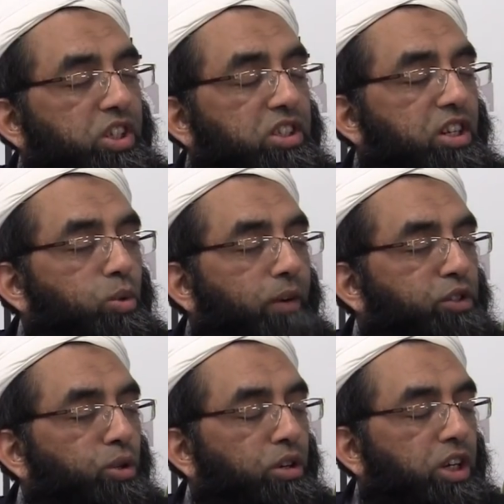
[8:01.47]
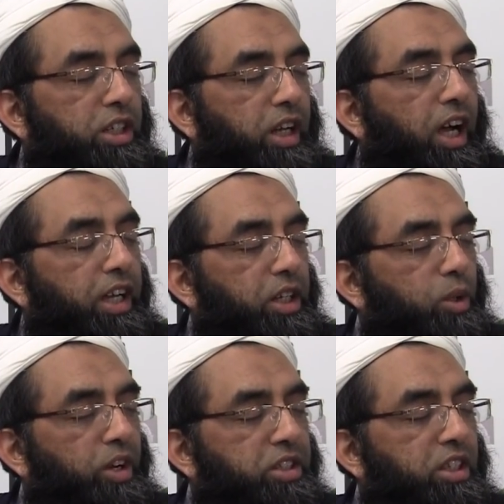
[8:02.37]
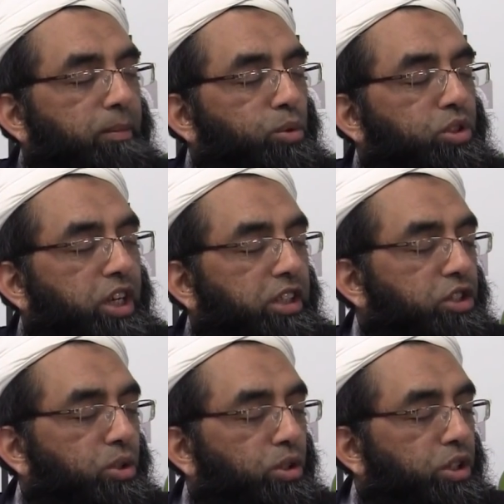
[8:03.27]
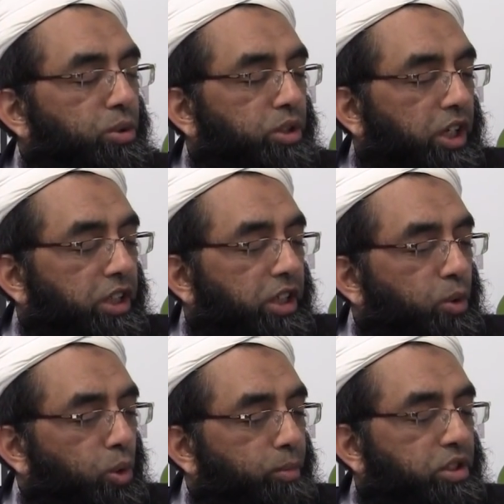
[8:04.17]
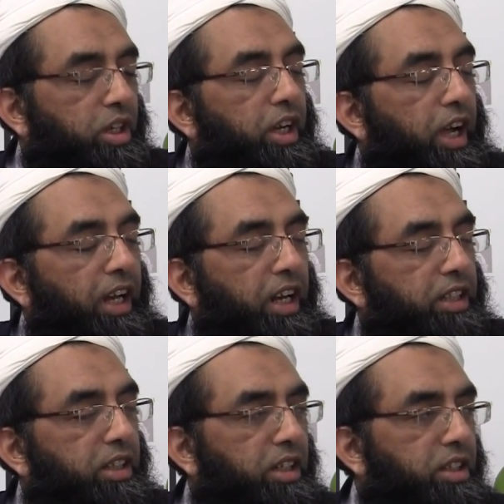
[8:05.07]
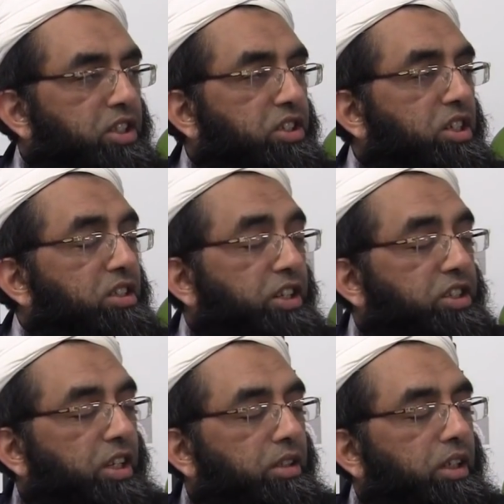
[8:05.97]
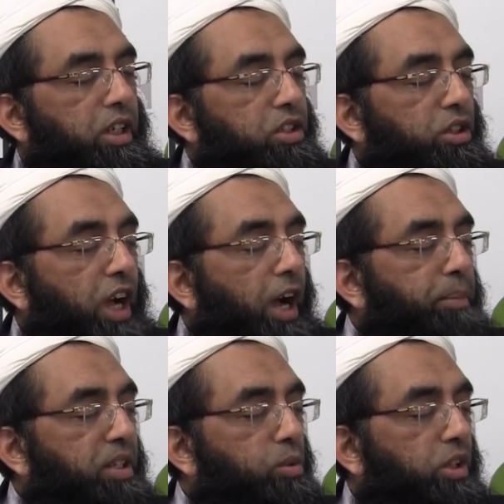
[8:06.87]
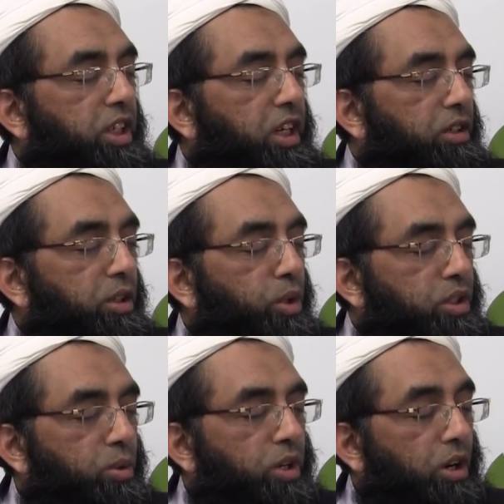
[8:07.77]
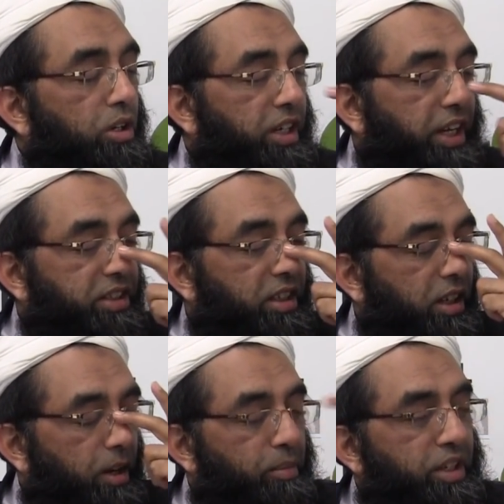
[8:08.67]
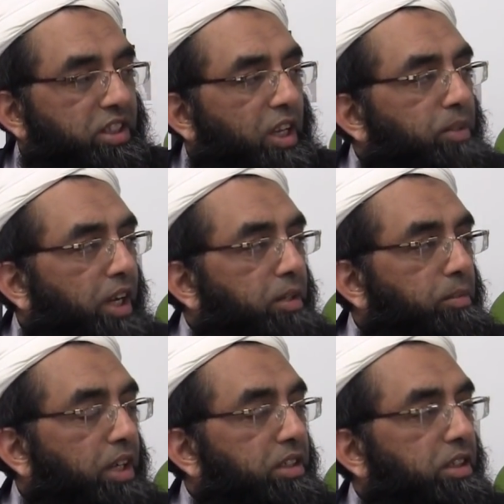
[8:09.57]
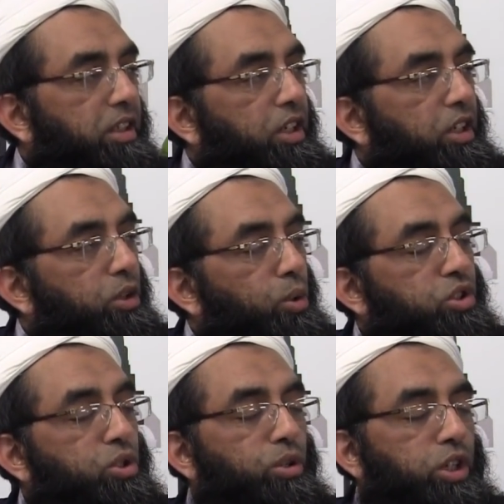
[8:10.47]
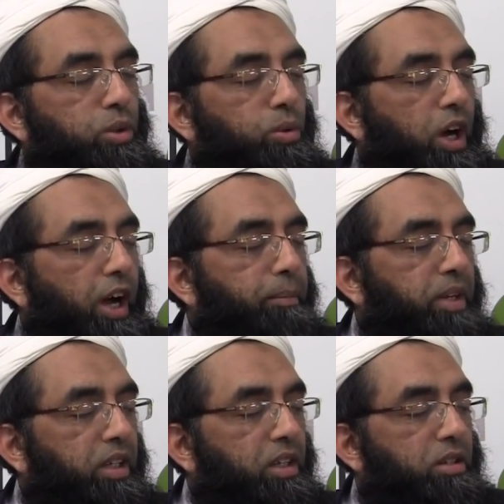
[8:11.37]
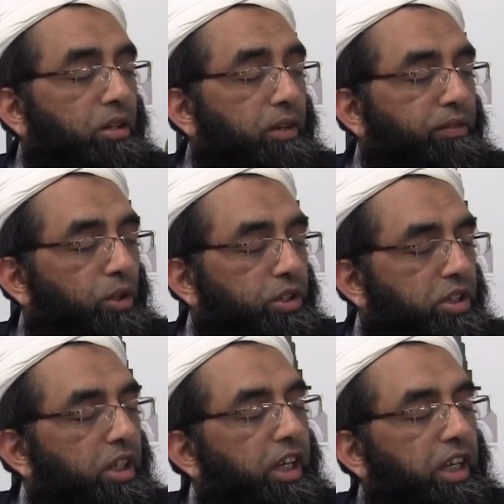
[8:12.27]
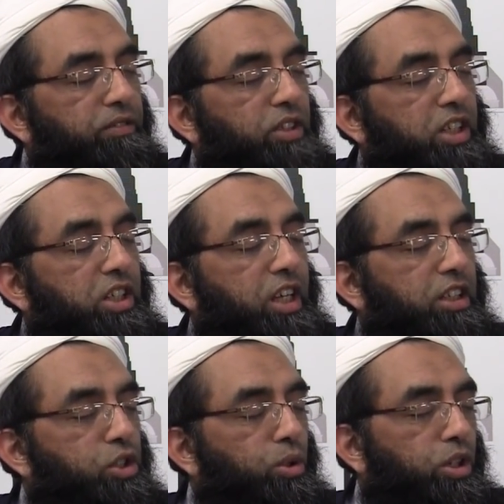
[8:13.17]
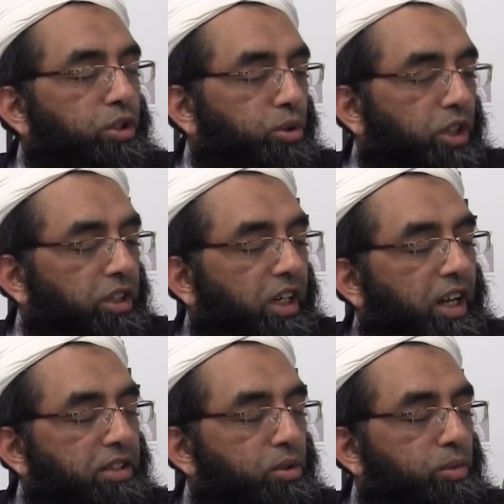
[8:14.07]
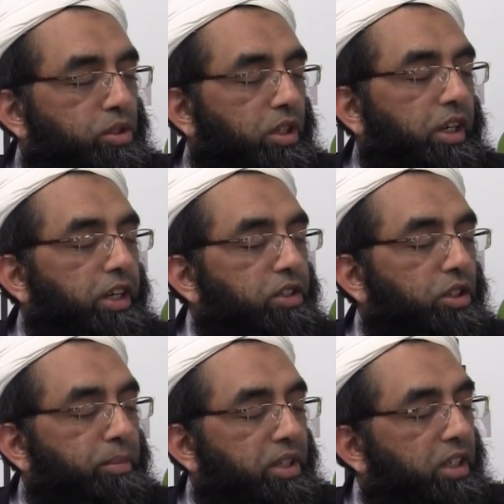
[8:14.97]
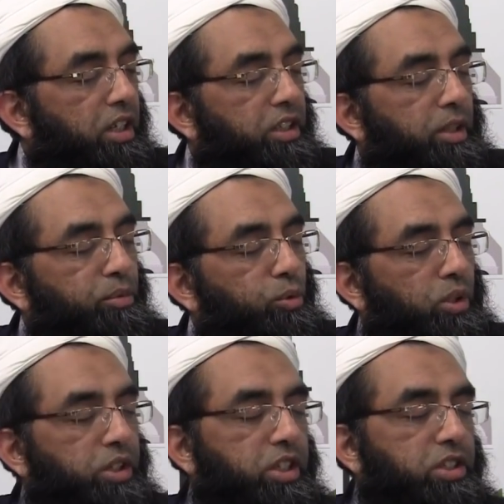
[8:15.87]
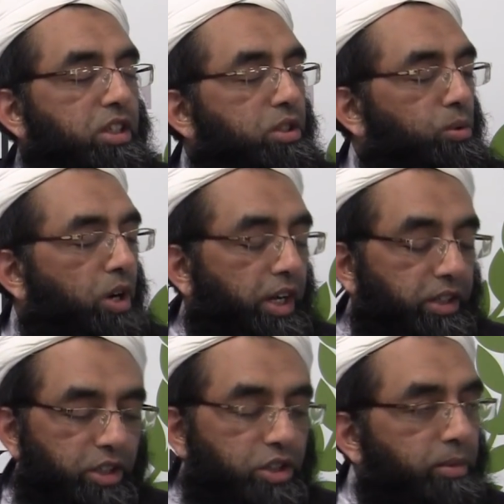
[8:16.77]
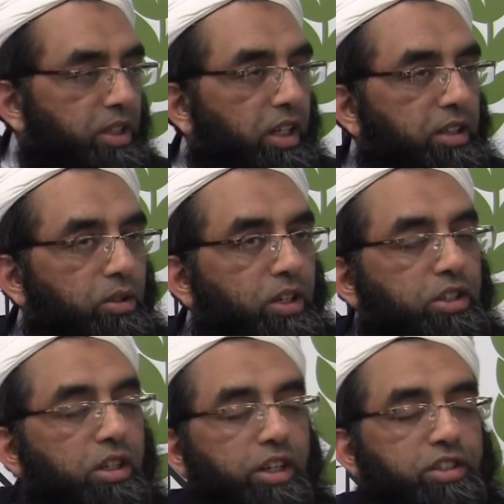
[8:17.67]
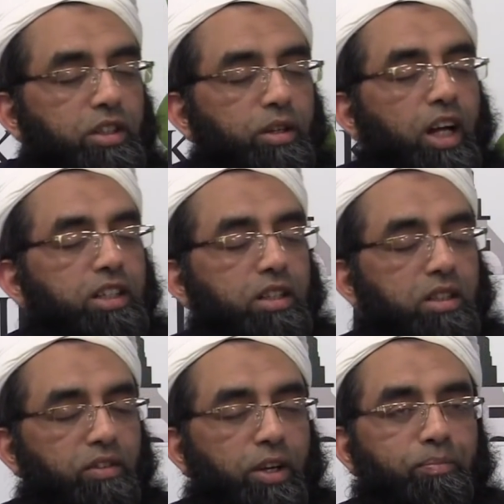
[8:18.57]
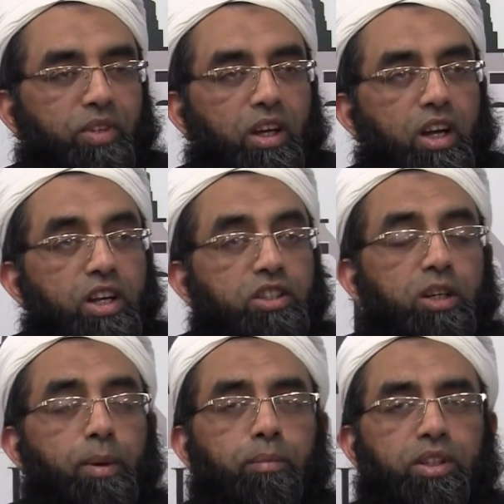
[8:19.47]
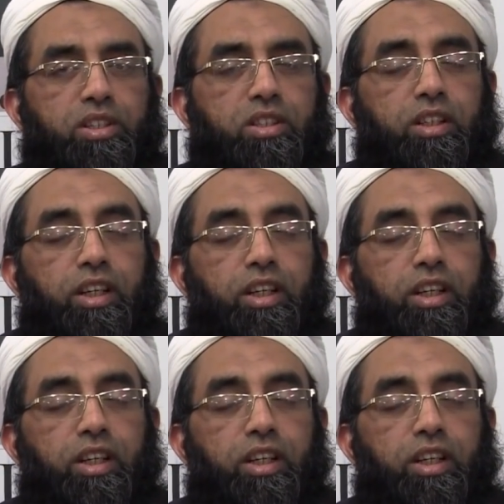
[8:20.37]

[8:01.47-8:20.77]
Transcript: sisters who have children, I request them to take the children to the other rooms and let the other sisters listen. So the appas who are there, or the ones who are organizing, please keep that in mind. Those children who are making a lot of noise, if they take the children to the other classrooms, so basically the sisters who are in the Jamaat Khana, they could actually listen attentively. So remember this.